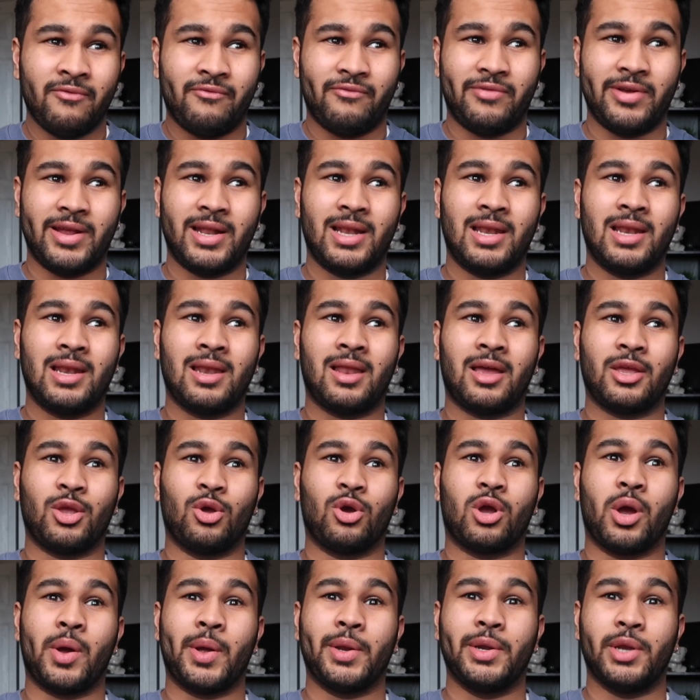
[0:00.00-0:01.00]
Feeling like
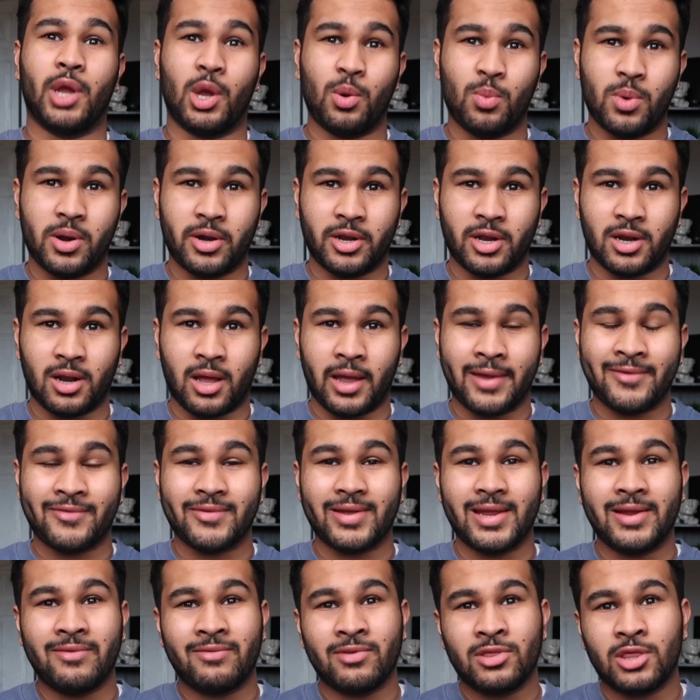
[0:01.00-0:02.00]
you're going nowhere in your life,
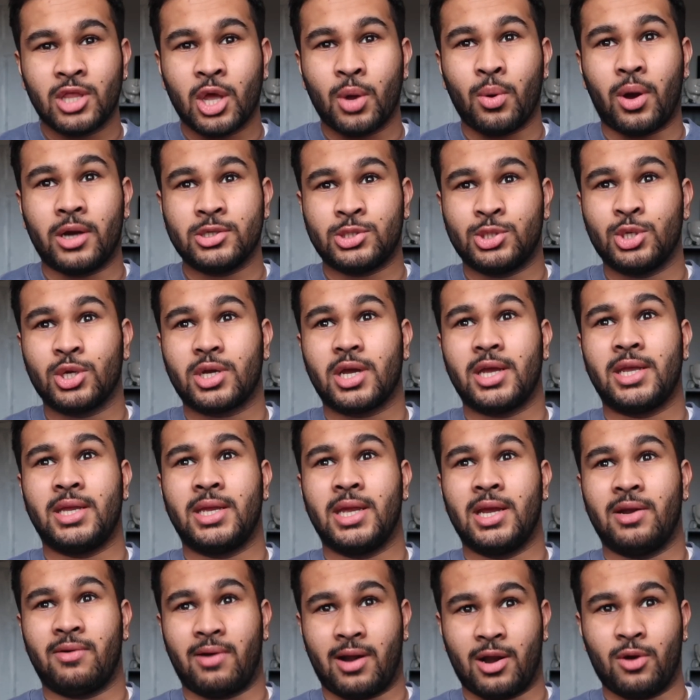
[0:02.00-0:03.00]
even though I took a
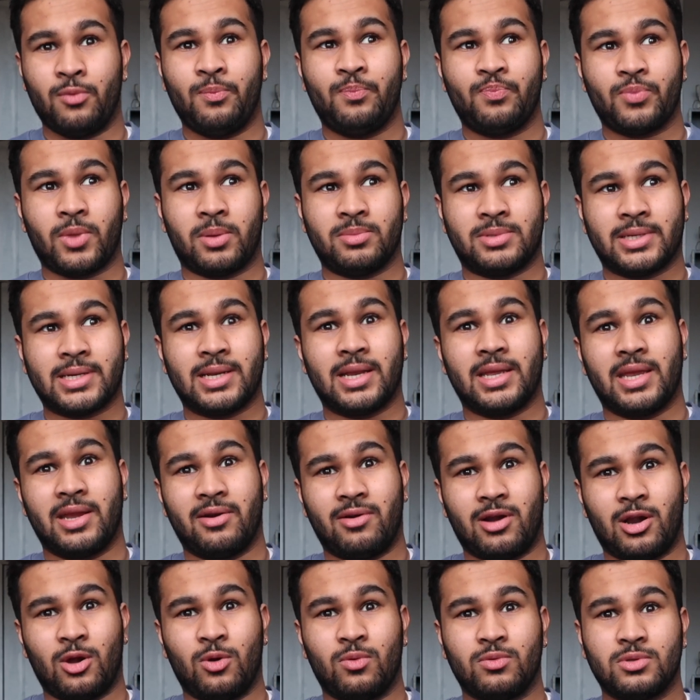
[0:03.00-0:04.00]
year out. I'm taking a
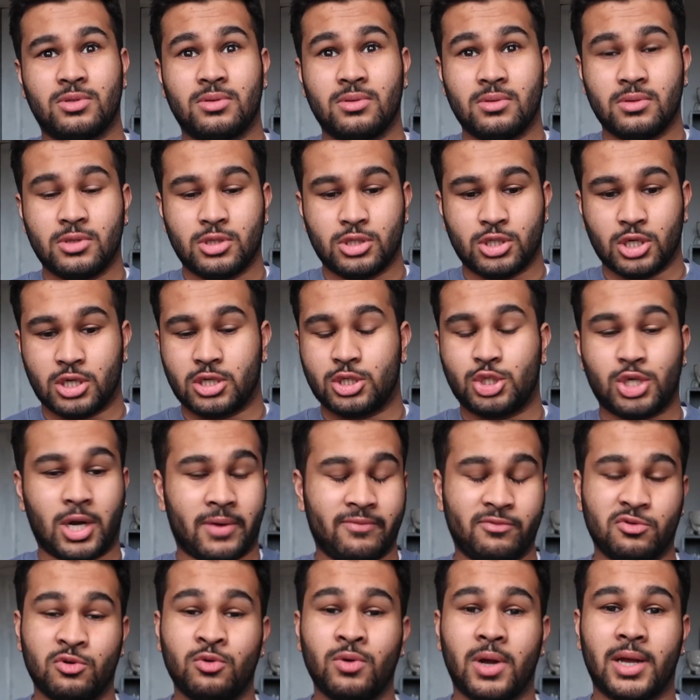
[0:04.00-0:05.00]
year out to
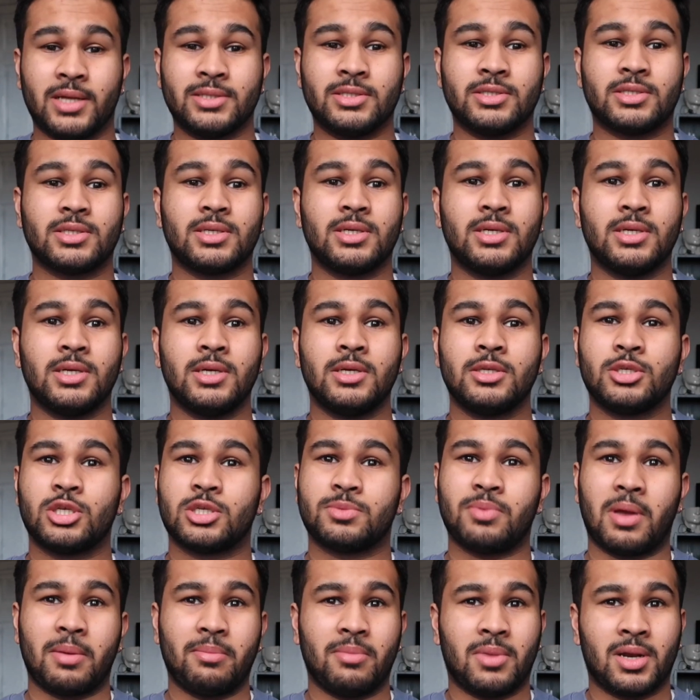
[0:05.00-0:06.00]
travel and
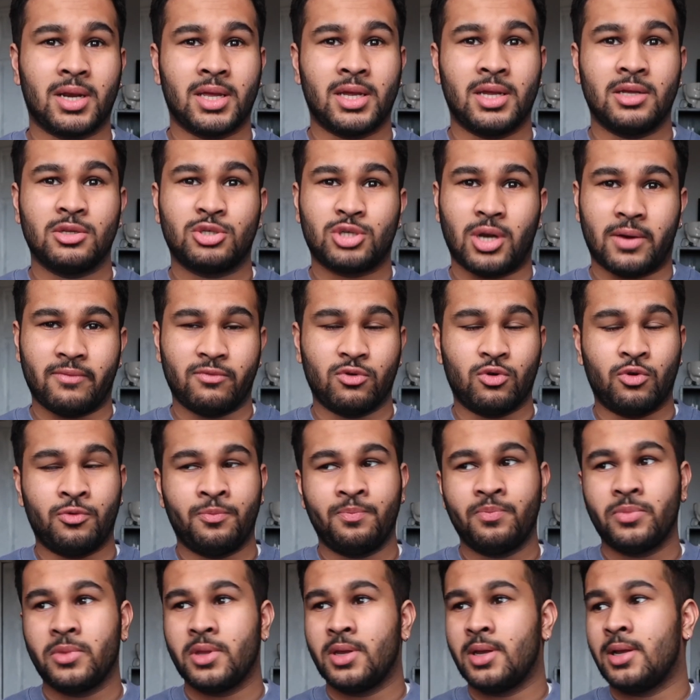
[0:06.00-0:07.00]
just make money, travel,
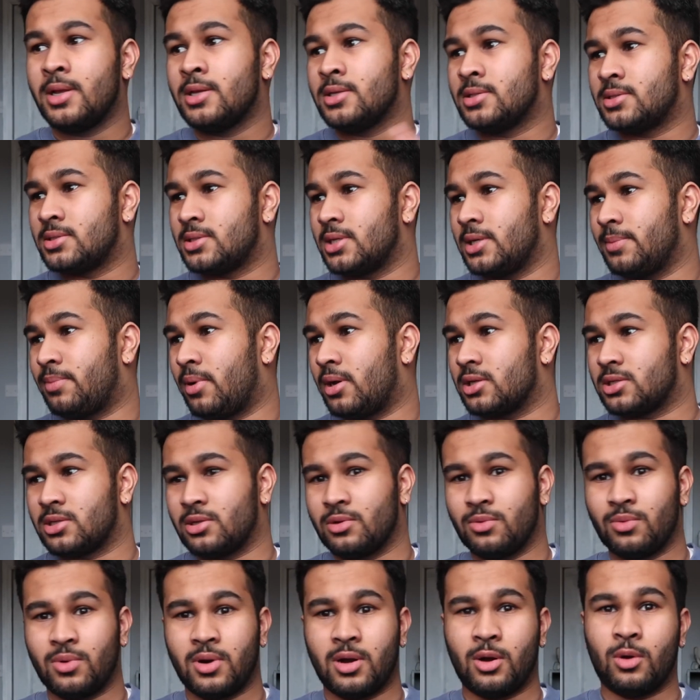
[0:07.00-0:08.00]
see parts of
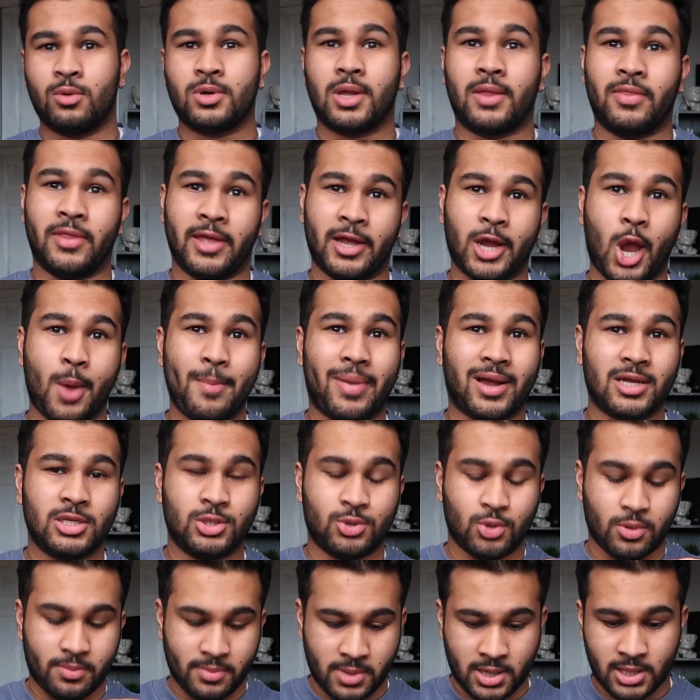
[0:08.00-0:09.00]
the world, and then go back and
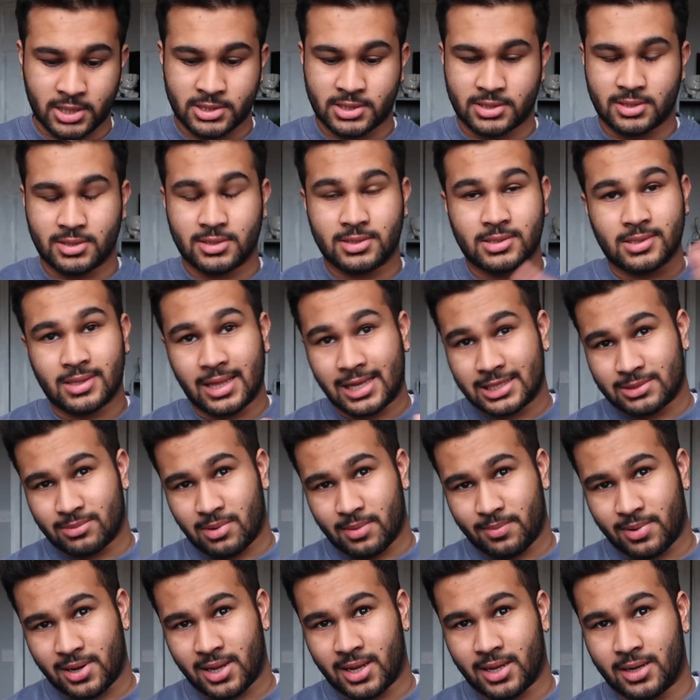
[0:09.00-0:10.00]
do a master's. So that's
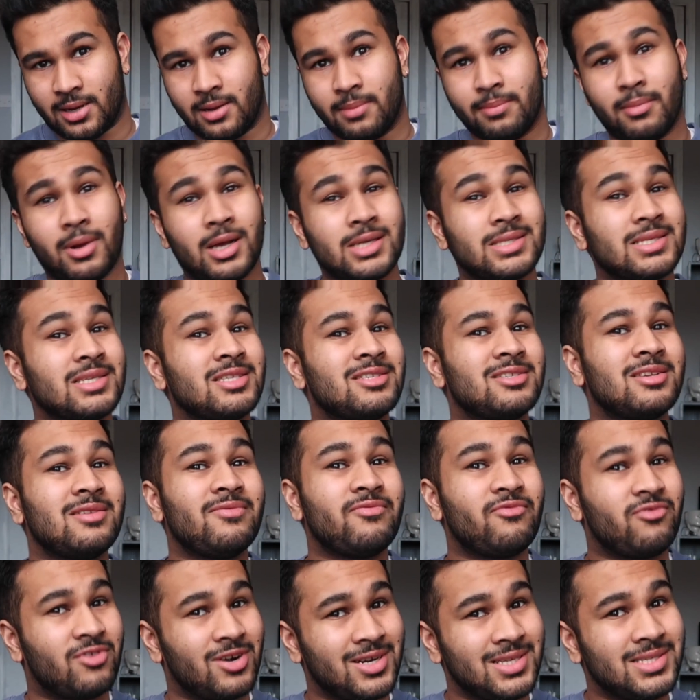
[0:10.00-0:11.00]
my plan. Master's
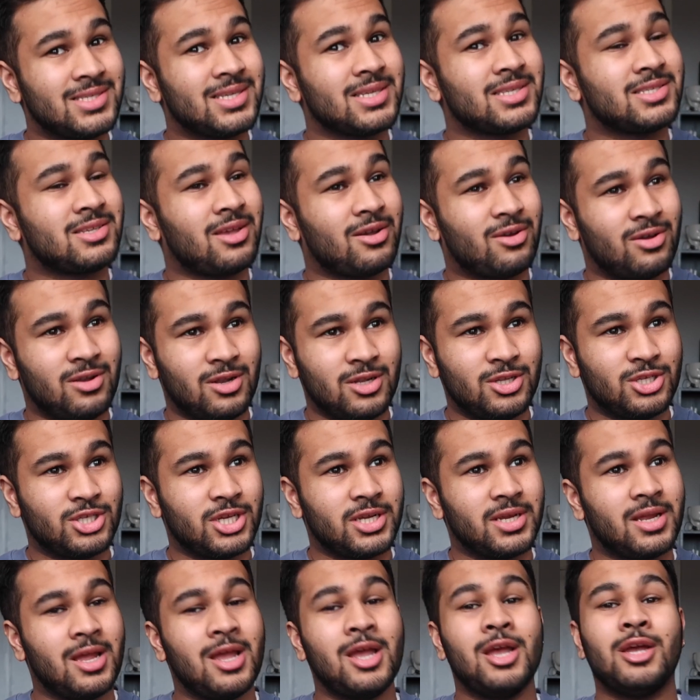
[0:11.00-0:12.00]
in forensic
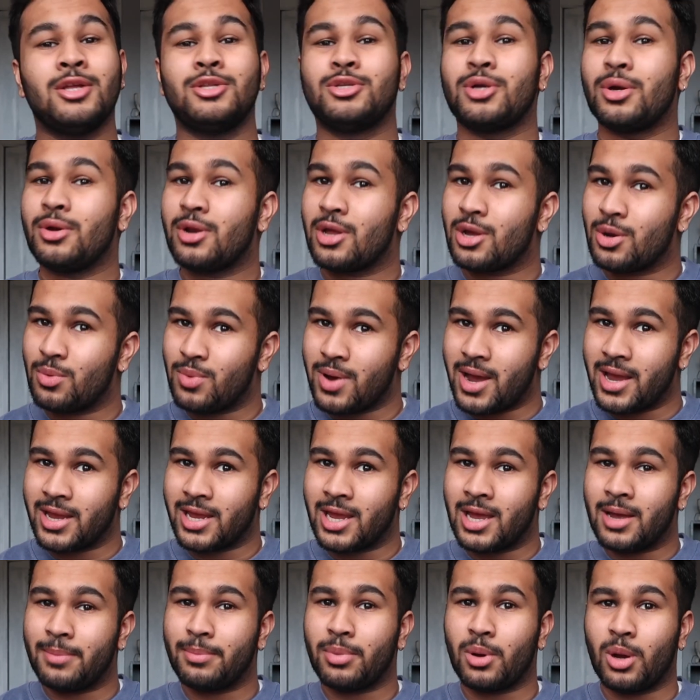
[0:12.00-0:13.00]
psychology. Don't know where
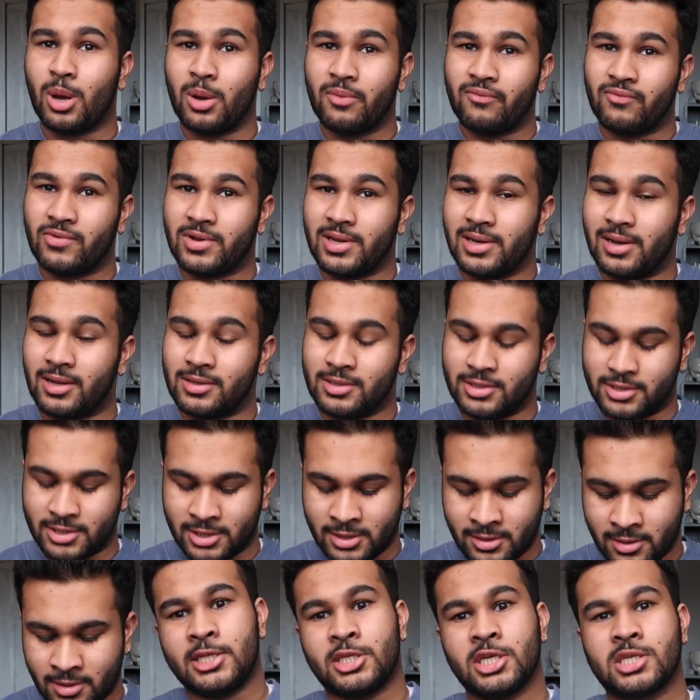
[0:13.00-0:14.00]
yet, but hopefully
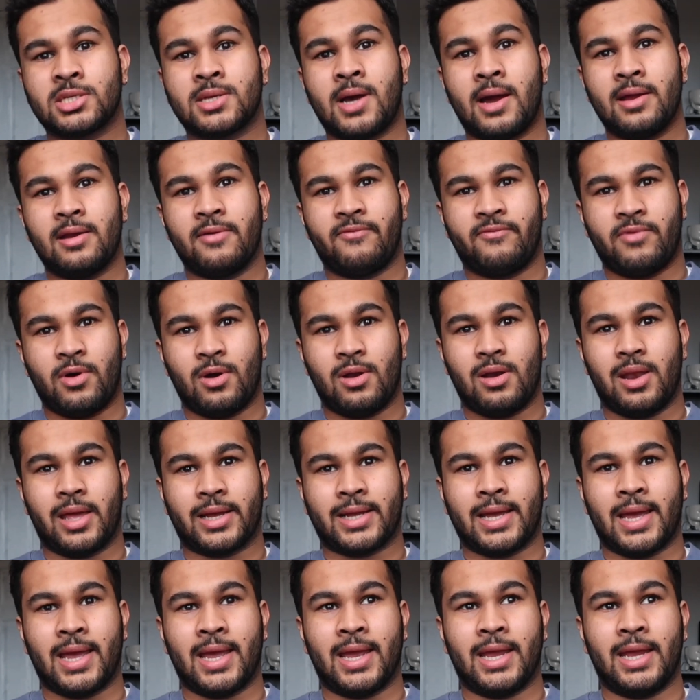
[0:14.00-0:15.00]
London. It just kind of felt
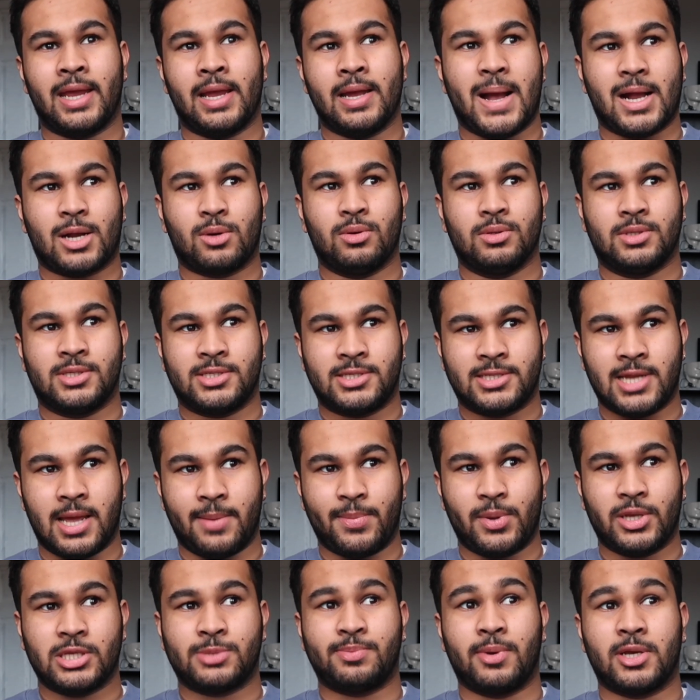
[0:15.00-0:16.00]
like a backward
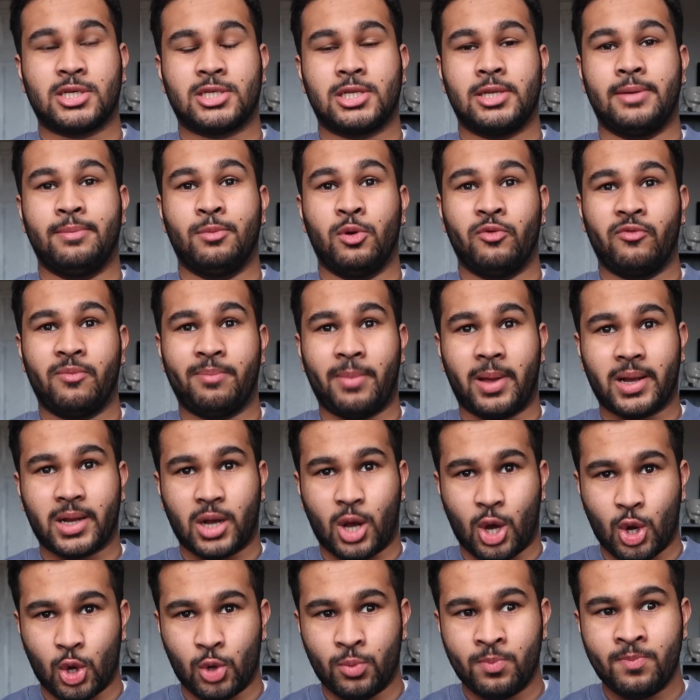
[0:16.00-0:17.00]
step, especially moving back
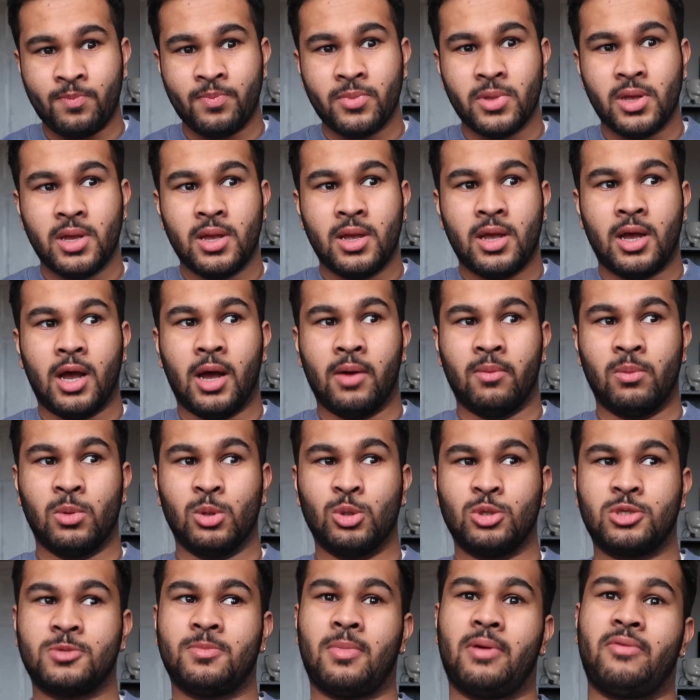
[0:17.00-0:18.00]
home. I'm
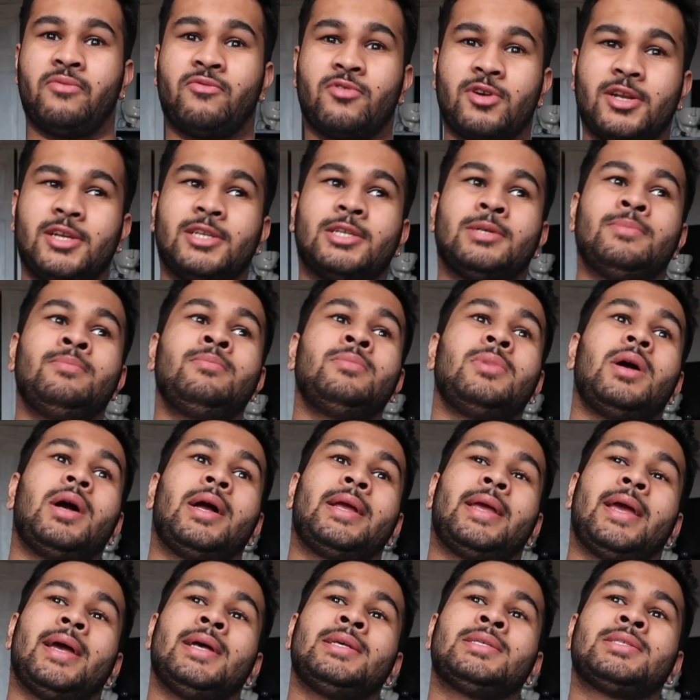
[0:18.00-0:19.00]
losing my freedom,
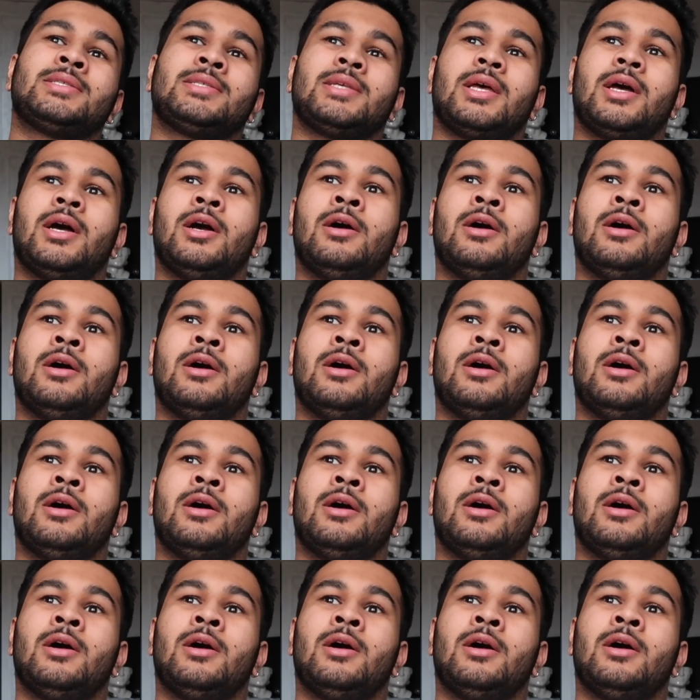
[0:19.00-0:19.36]
I guess.